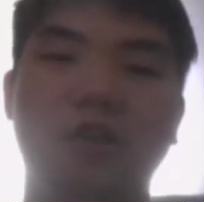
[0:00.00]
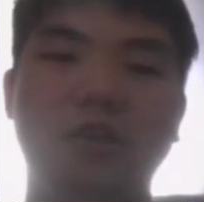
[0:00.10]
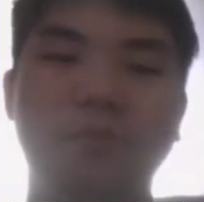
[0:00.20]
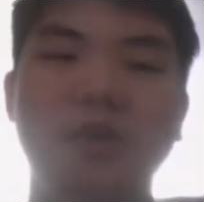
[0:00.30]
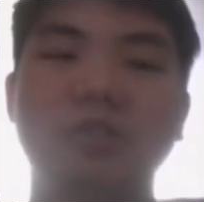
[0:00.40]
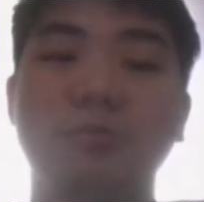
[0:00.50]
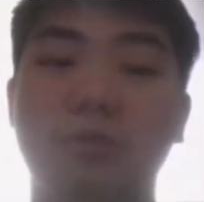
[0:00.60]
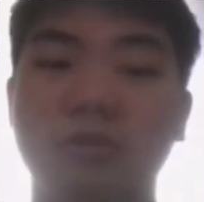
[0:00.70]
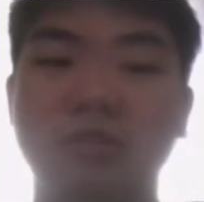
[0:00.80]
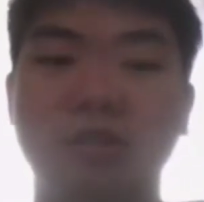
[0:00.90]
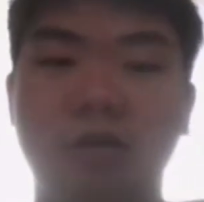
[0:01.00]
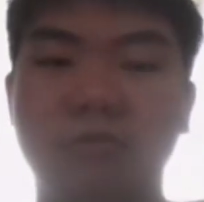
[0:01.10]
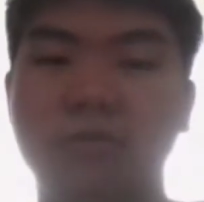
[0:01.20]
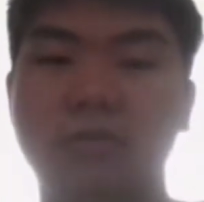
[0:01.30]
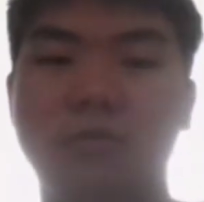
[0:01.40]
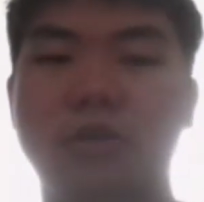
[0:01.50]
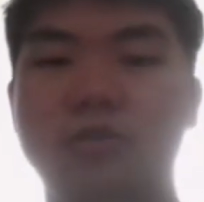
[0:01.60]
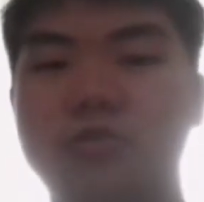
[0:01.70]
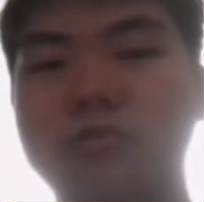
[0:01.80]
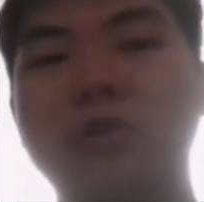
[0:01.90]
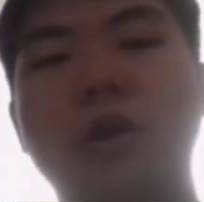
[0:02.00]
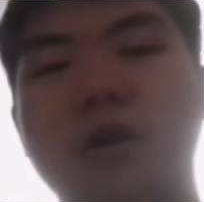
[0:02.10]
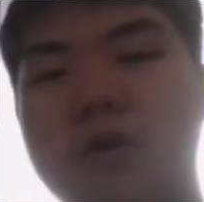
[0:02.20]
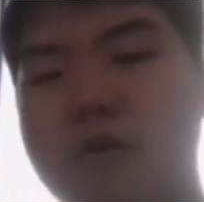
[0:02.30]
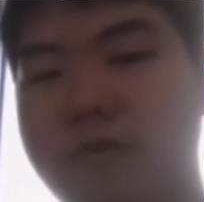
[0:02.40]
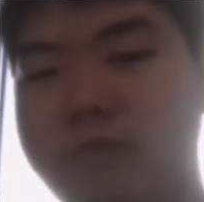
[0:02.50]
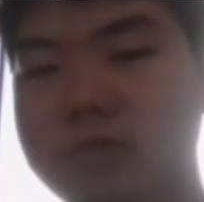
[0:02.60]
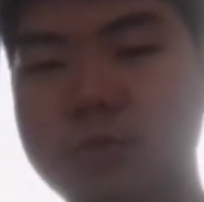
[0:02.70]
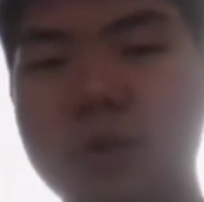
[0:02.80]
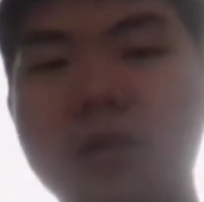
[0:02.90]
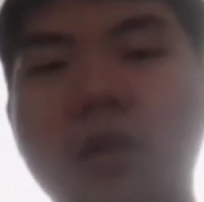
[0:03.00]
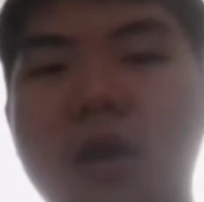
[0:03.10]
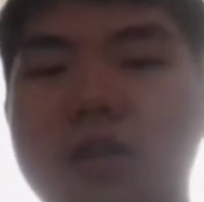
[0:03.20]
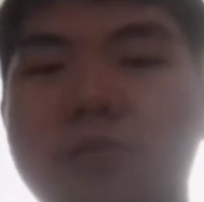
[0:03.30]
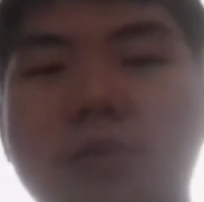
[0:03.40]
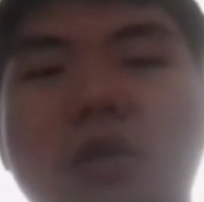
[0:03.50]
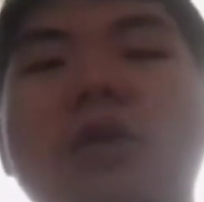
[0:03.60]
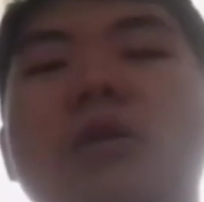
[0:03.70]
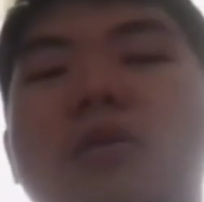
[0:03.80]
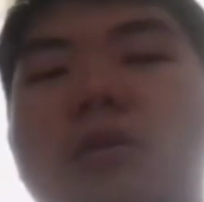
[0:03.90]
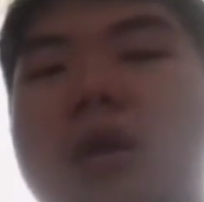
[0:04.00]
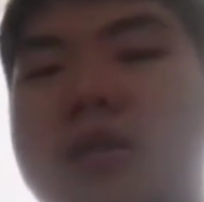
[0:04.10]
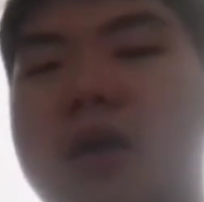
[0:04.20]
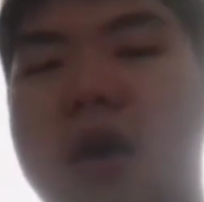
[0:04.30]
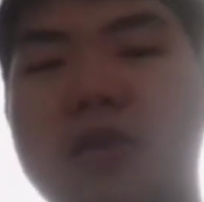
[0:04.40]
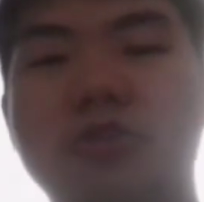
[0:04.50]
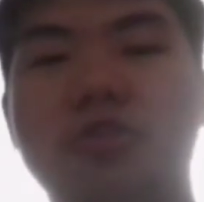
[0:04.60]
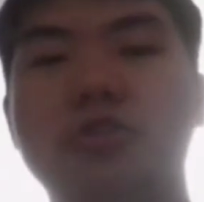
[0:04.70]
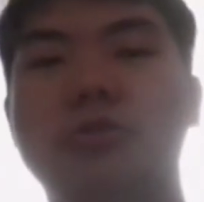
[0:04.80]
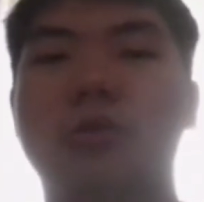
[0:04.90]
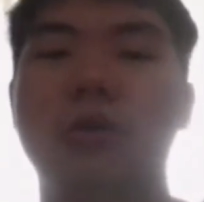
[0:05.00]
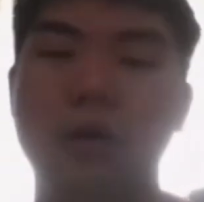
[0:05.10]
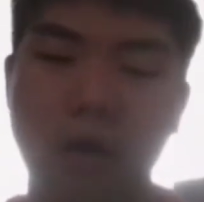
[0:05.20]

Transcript: ATP is broken down into phosphate, ADP, and energy.